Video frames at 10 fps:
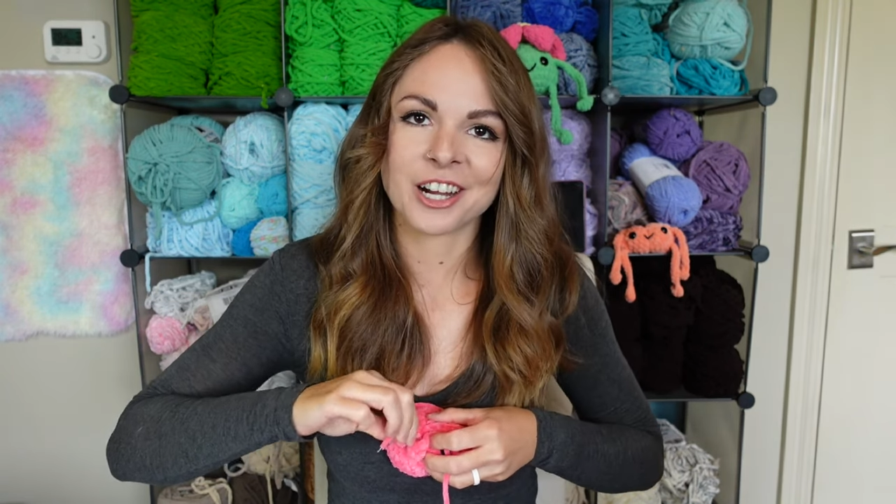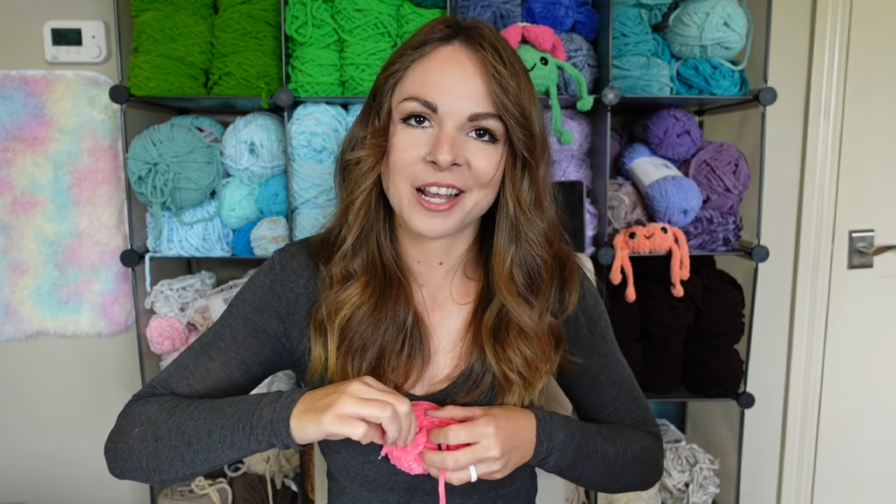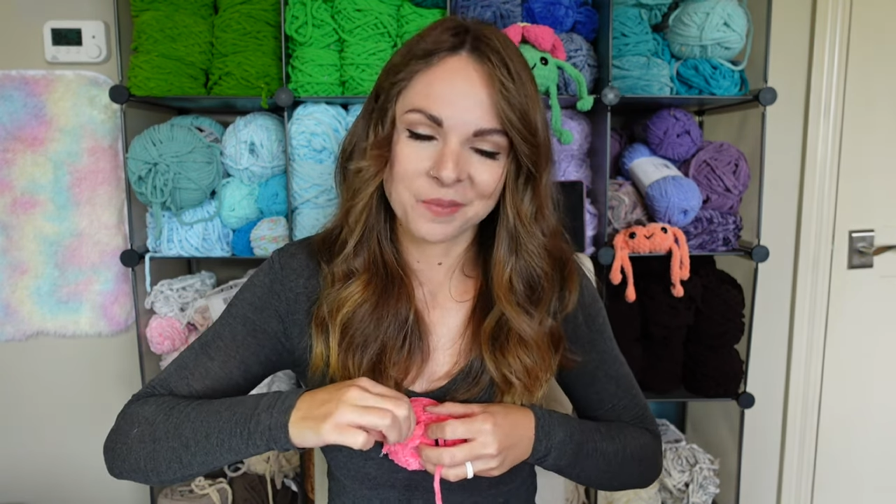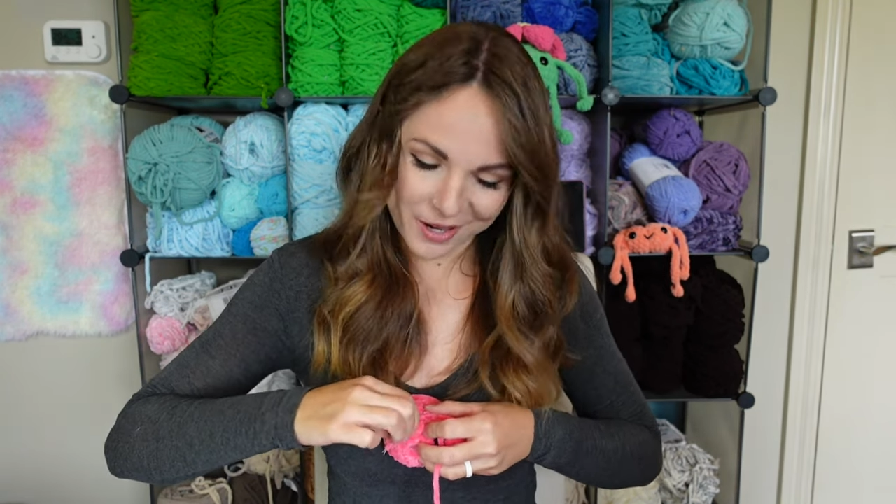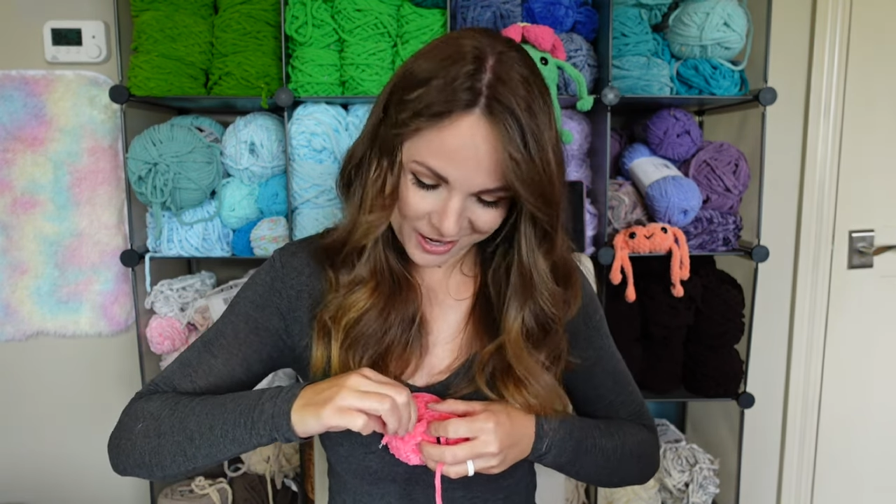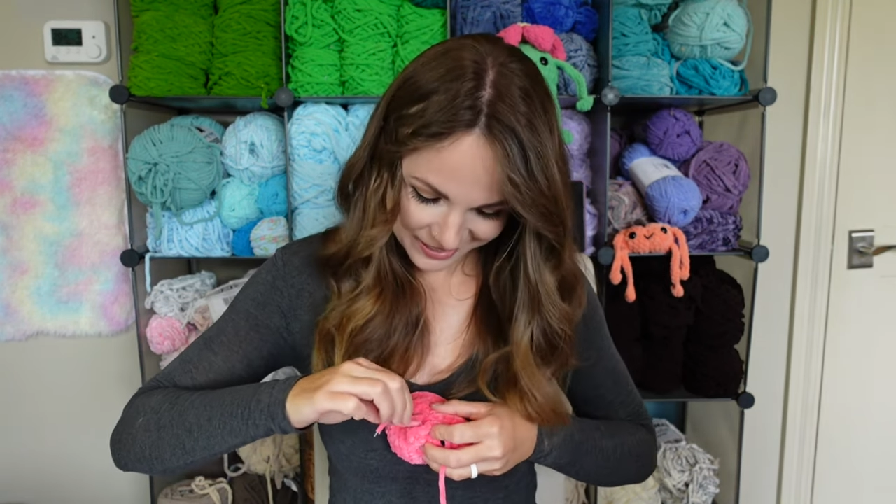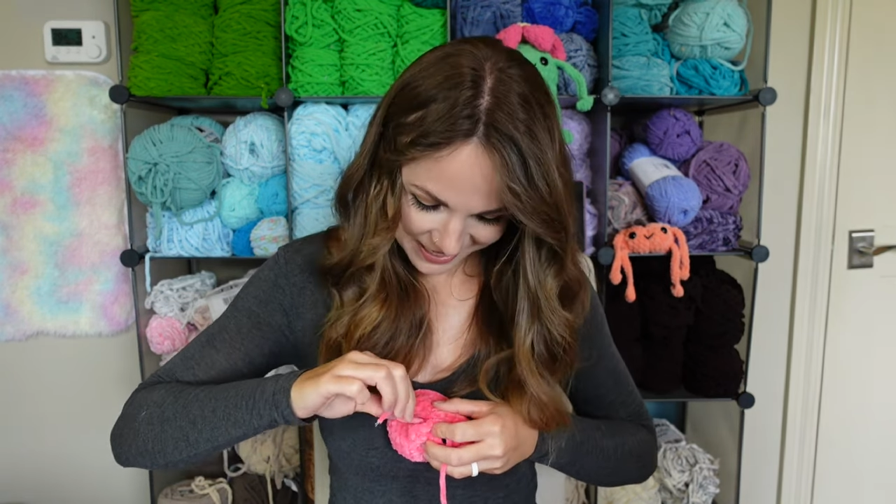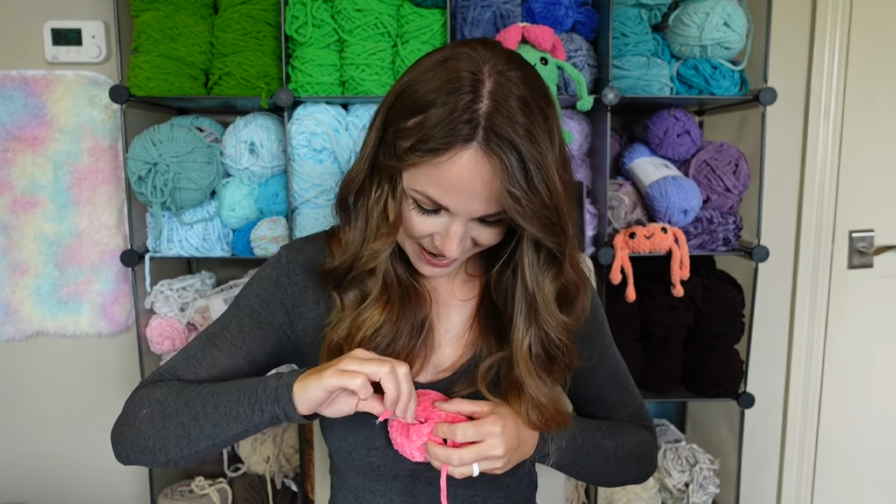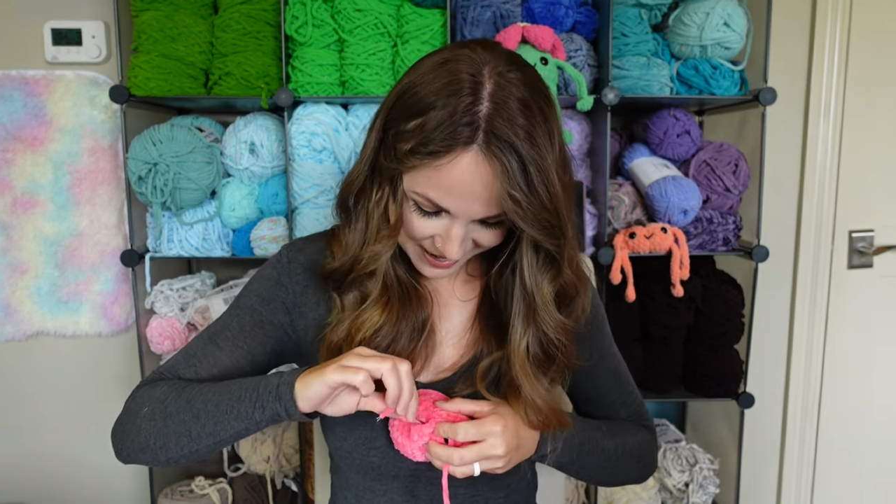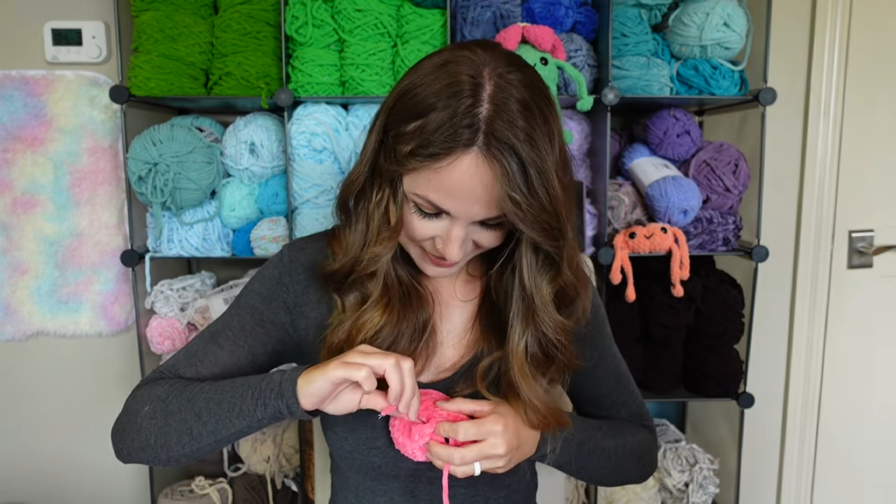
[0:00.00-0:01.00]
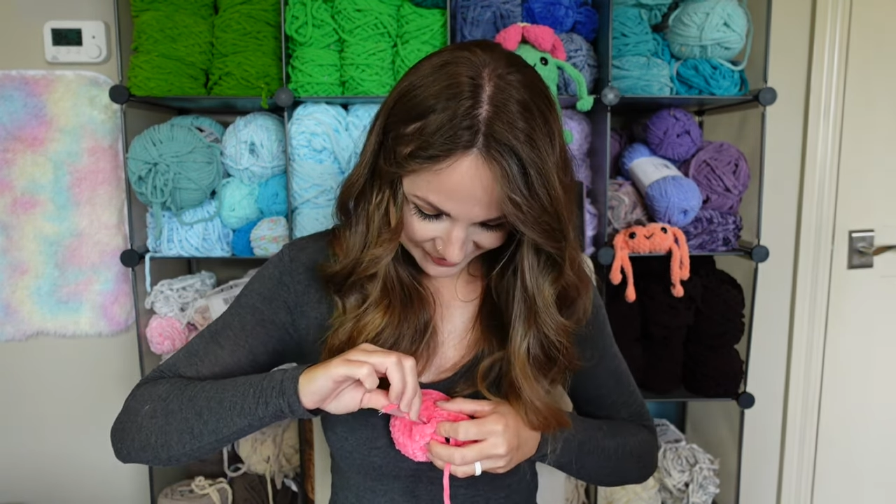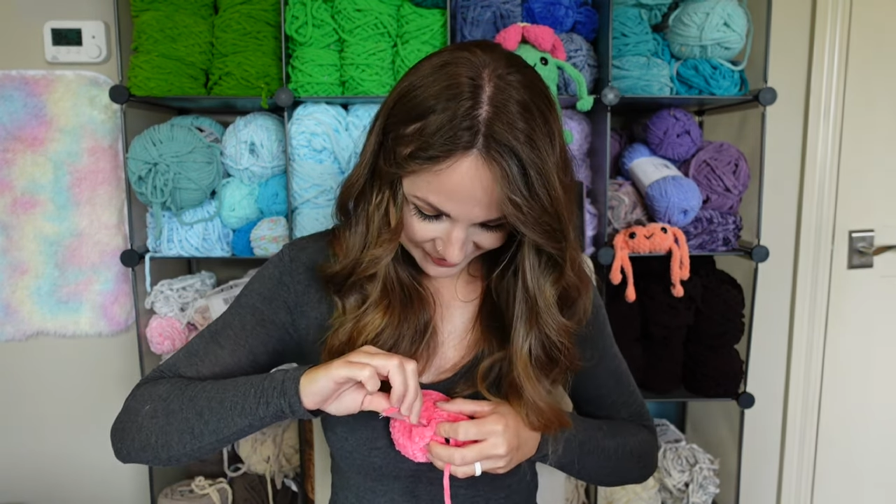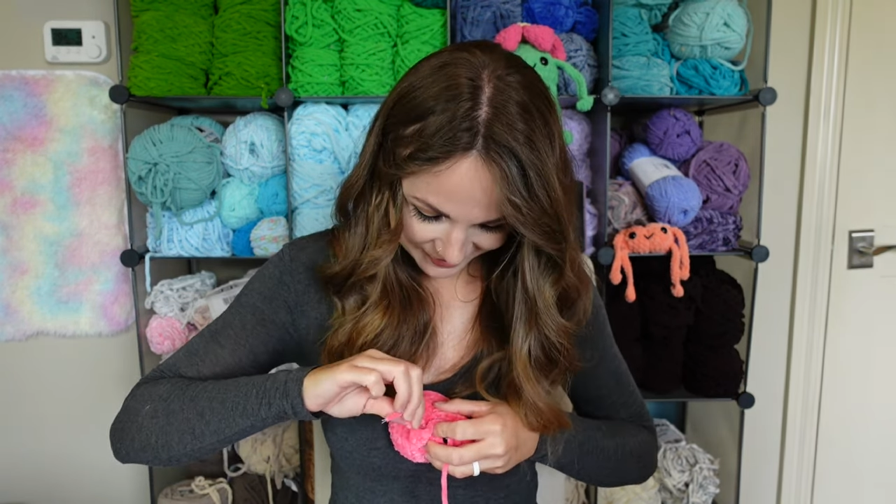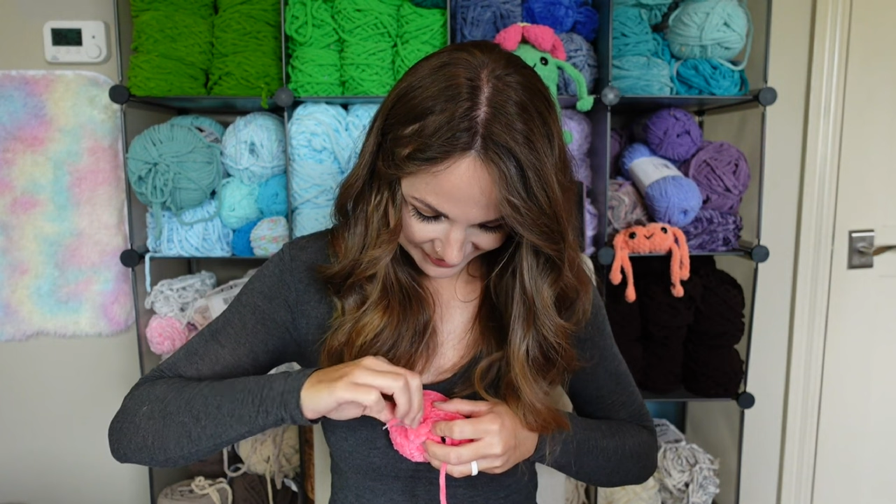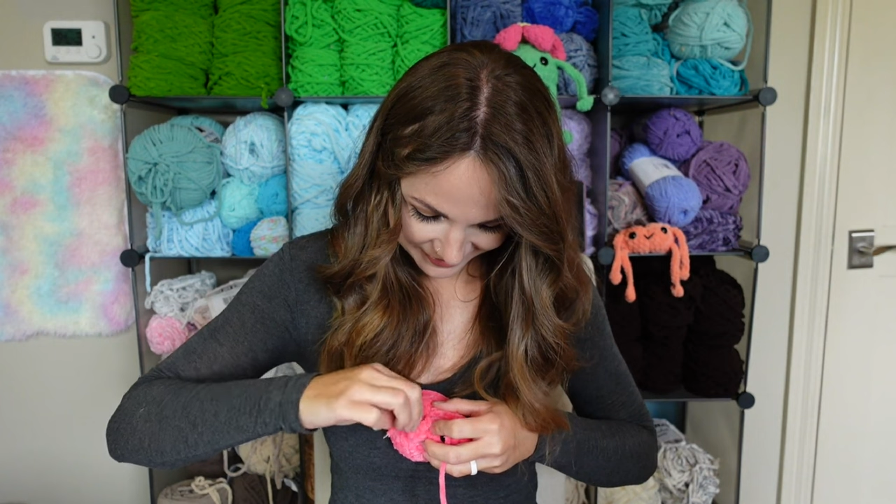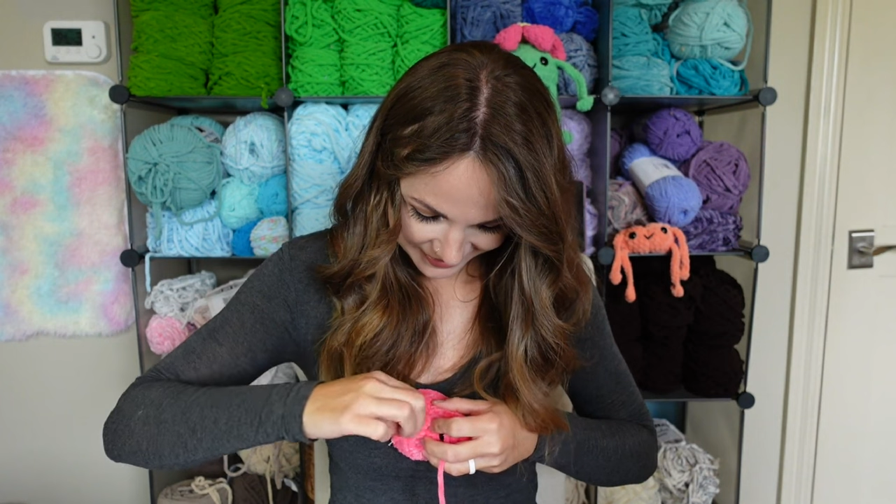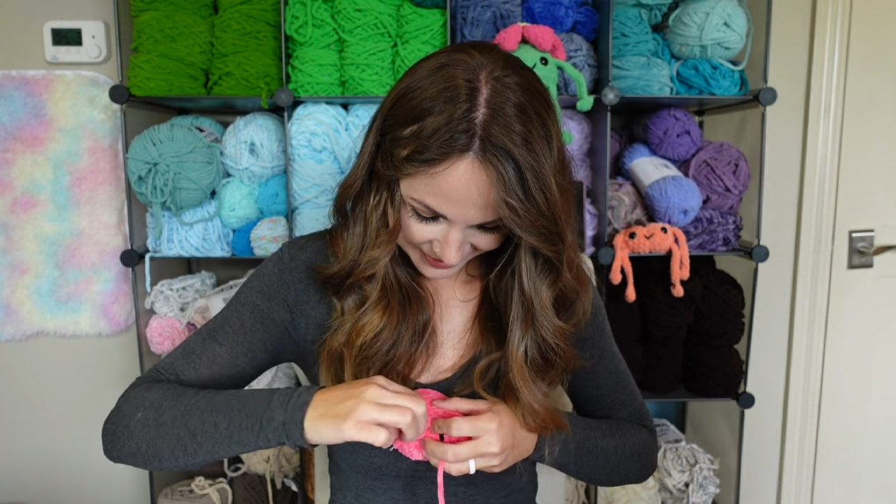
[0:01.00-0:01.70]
crime podcasts.